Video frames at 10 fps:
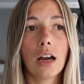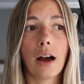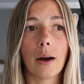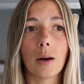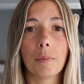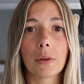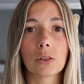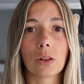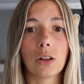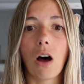It was
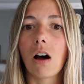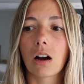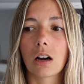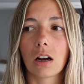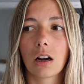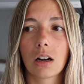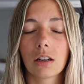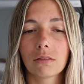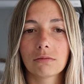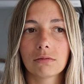a long
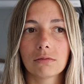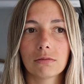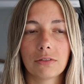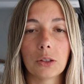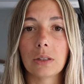few